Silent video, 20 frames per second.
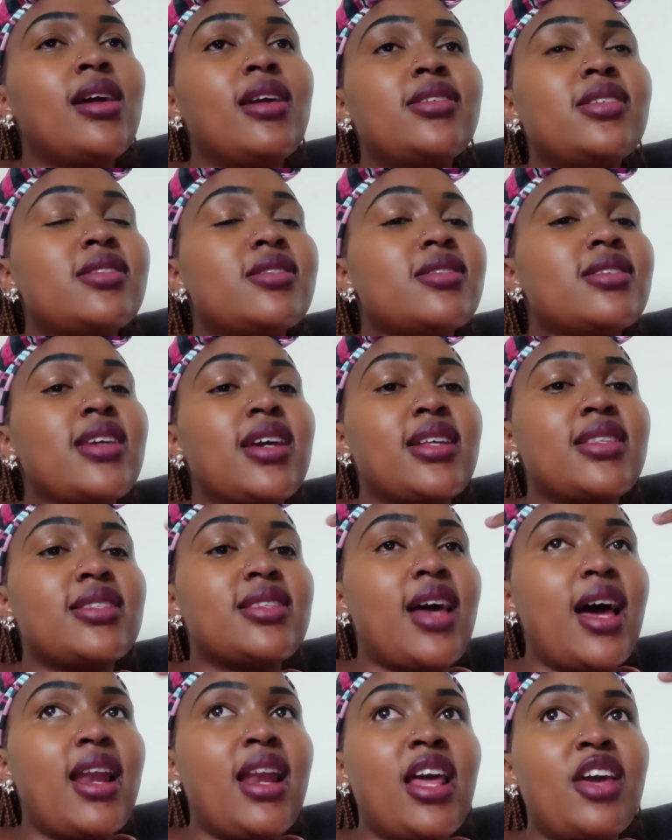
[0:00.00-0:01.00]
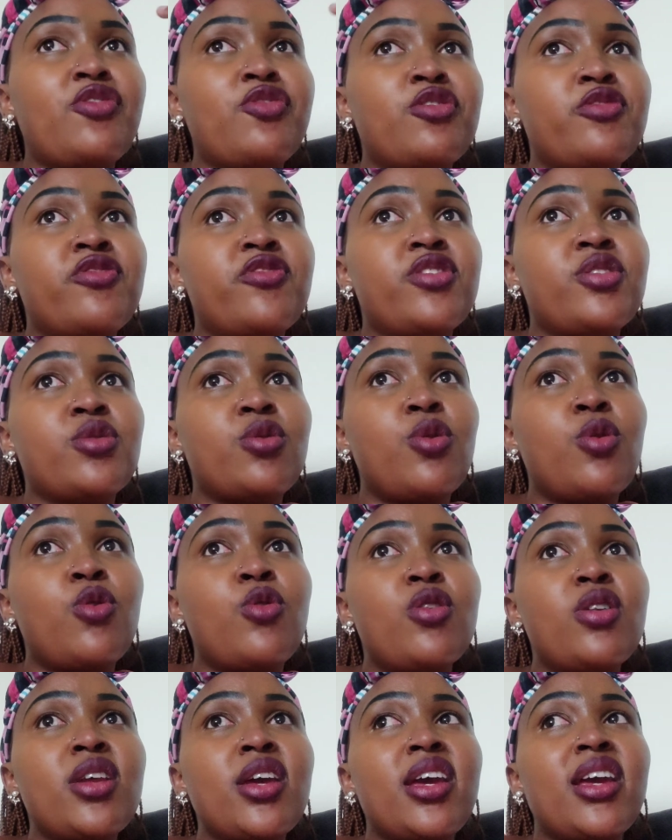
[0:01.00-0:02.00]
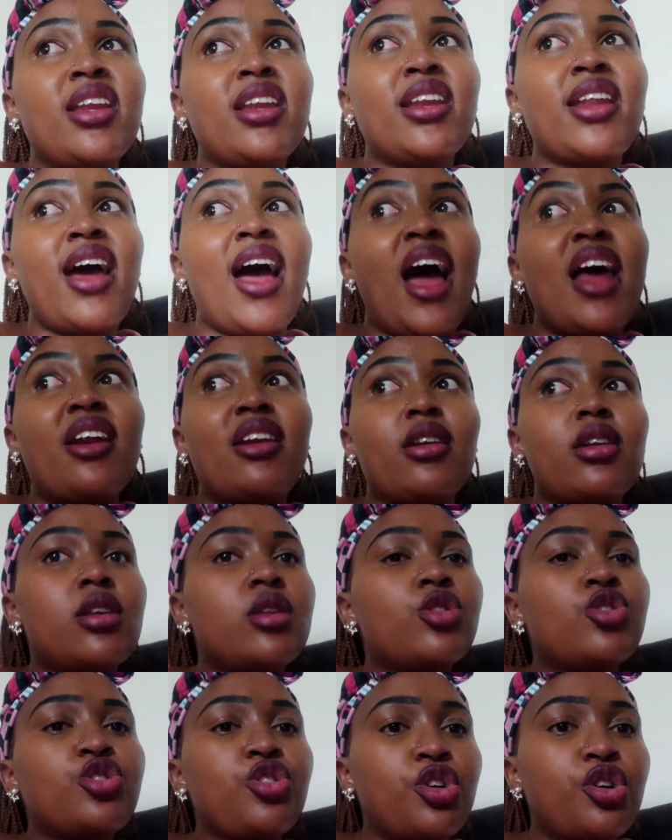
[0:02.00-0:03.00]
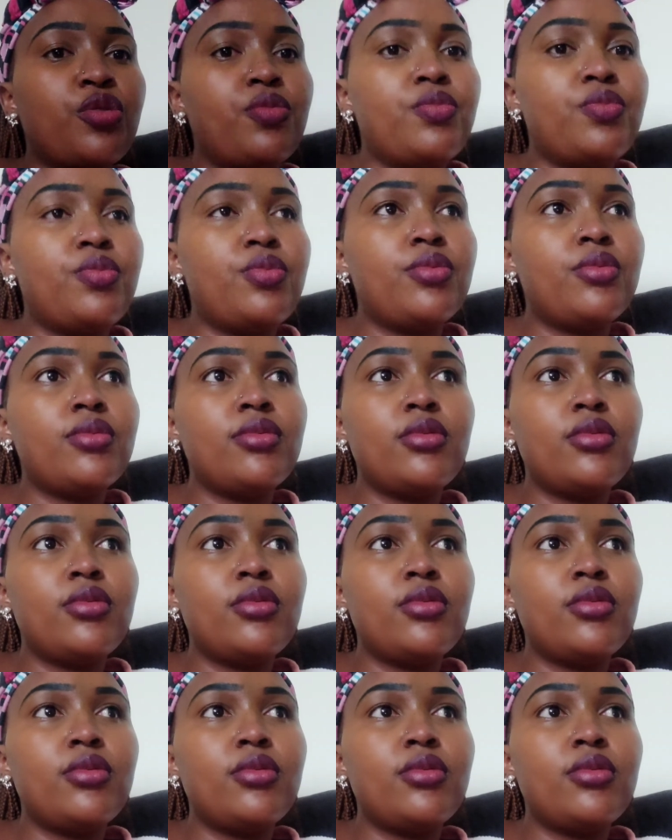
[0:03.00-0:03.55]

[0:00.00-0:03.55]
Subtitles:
he just gets a life of his own and a real job.